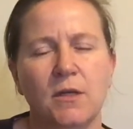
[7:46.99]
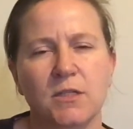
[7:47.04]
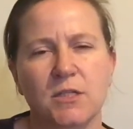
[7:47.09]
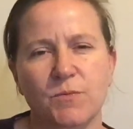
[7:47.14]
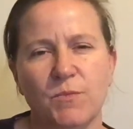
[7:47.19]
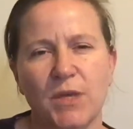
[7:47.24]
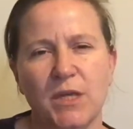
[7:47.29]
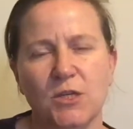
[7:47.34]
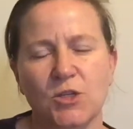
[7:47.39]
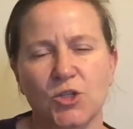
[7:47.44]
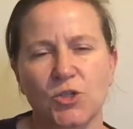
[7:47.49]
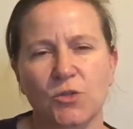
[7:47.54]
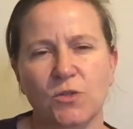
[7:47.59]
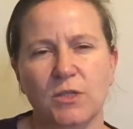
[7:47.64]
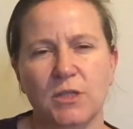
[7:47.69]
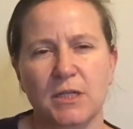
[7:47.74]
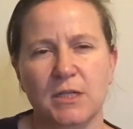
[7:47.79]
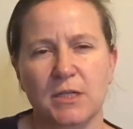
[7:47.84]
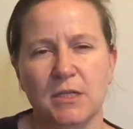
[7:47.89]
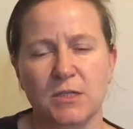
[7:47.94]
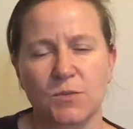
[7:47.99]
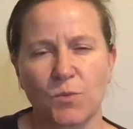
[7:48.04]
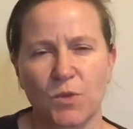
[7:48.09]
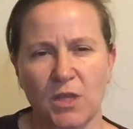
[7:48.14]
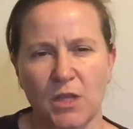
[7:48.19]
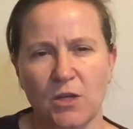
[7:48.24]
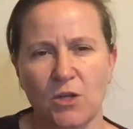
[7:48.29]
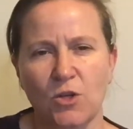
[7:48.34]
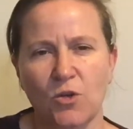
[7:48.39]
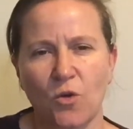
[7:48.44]
To make sure that it is
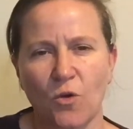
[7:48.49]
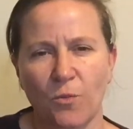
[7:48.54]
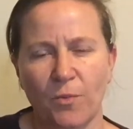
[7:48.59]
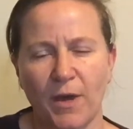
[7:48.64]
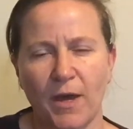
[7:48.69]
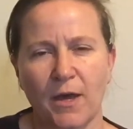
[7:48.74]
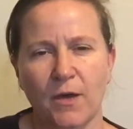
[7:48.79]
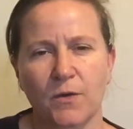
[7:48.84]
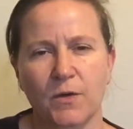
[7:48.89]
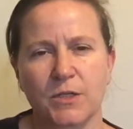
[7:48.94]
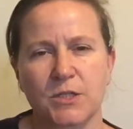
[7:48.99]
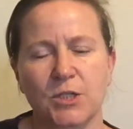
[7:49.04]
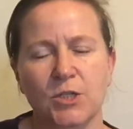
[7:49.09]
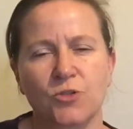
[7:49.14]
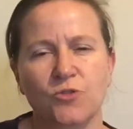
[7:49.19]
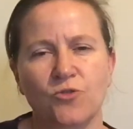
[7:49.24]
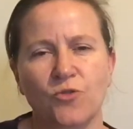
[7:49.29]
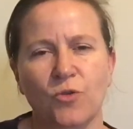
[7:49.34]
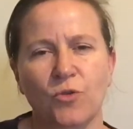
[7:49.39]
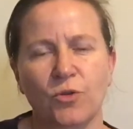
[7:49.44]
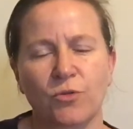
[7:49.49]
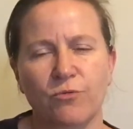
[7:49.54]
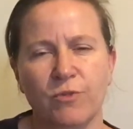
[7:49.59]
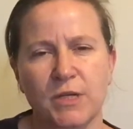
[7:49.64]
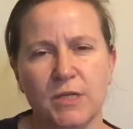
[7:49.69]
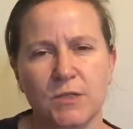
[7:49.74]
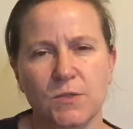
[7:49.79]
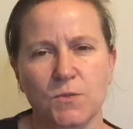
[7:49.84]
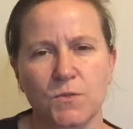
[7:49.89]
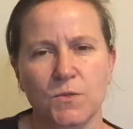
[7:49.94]
within your power to control the
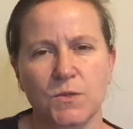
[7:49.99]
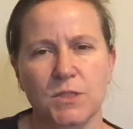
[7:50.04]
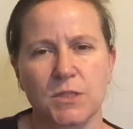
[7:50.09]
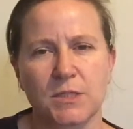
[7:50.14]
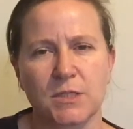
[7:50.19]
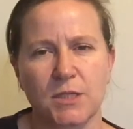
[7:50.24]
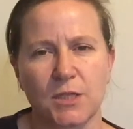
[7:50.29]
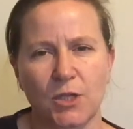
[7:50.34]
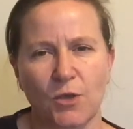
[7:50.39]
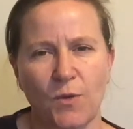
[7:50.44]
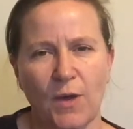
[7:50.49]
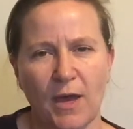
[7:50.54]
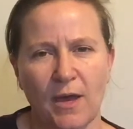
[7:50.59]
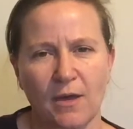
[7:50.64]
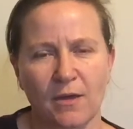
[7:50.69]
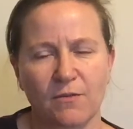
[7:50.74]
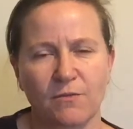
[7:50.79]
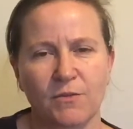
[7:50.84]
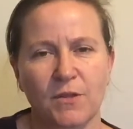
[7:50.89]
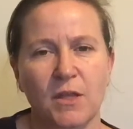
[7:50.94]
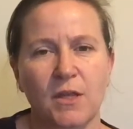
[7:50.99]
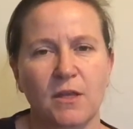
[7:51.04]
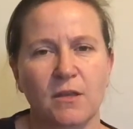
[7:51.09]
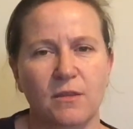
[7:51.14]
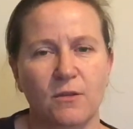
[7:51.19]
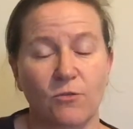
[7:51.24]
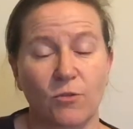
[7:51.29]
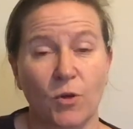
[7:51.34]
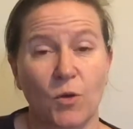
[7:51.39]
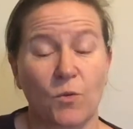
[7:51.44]
resources that you have,
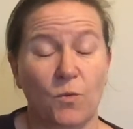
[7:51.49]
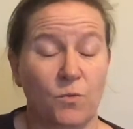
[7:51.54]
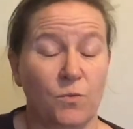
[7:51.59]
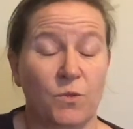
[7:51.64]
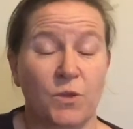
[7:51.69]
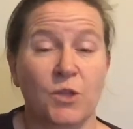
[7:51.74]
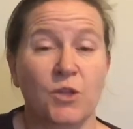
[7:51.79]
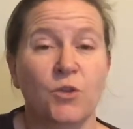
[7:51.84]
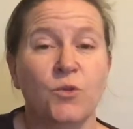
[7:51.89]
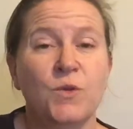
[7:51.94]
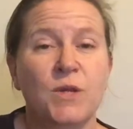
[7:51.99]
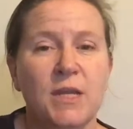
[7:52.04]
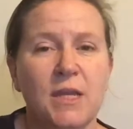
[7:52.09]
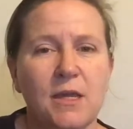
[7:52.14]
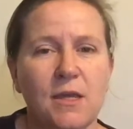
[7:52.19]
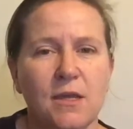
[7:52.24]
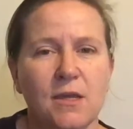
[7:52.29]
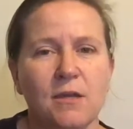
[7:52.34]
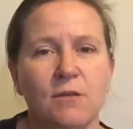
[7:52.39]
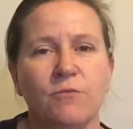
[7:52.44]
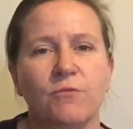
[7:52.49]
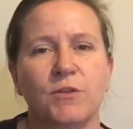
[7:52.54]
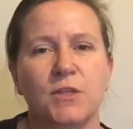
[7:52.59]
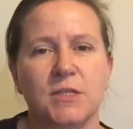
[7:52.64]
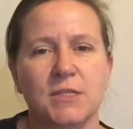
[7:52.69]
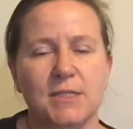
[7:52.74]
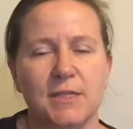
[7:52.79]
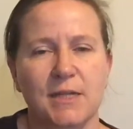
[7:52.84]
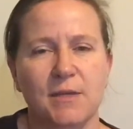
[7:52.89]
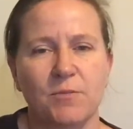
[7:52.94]
that you need for
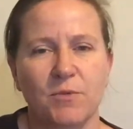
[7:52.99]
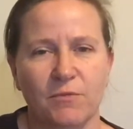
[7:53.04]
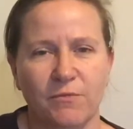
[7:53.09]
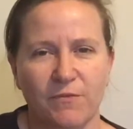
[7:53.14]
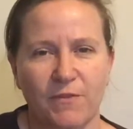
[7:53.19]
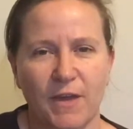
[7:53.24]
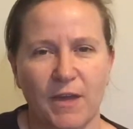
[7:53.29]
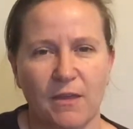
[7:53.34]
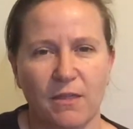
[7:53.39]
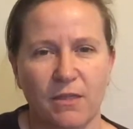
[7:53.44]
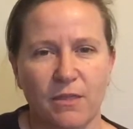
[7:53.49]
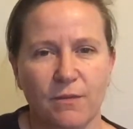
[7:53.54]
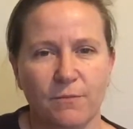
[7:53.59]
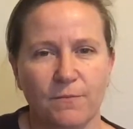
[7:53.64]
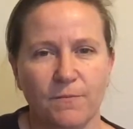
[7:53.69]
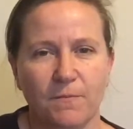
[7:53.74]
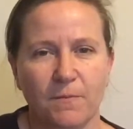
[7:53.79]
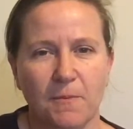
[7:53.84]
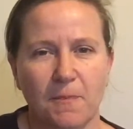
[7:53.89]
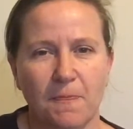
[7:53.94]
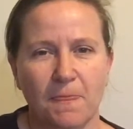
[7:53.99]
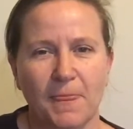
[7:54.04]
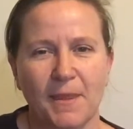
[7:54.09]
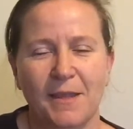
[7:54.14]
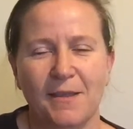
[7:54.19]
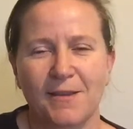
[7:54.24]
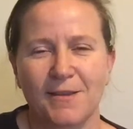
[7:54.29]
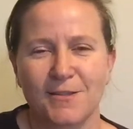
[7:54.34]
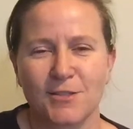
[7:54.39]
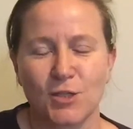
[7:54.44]
this leap of faith.
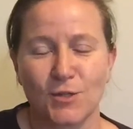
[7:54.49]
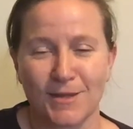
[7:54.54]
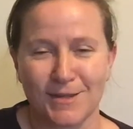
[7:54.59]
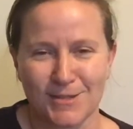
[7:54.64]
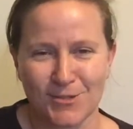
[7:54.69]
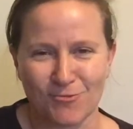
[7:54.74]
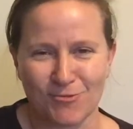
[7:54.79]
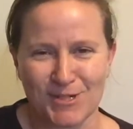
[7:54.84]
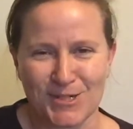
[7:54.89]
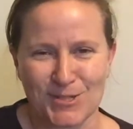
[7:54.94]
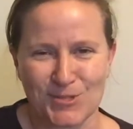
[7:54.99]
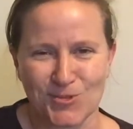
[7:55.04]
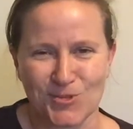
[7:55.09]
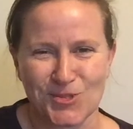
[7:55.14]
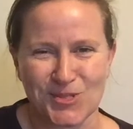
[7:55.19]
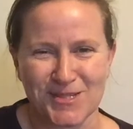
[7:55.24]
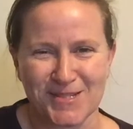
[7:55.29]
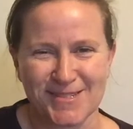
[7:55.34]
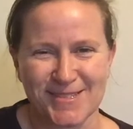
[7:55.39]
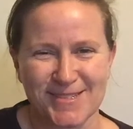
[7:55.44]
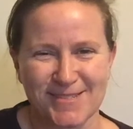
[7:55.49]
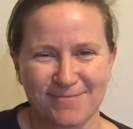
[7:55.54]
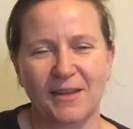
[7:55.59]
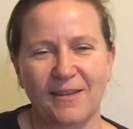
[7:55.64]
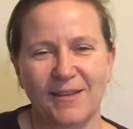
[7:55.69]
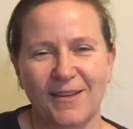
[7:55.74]
So that's resources.